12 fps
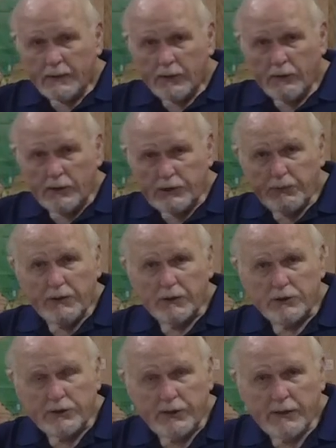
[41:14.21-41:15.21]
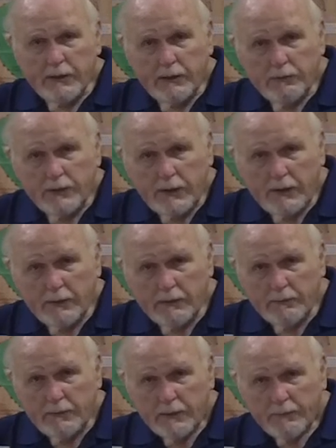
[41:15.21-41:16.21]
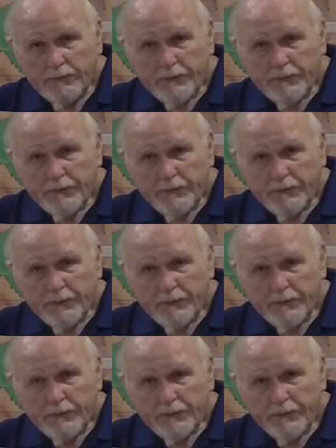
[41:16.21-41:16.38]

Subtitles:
the Holy Spirit's dealing with him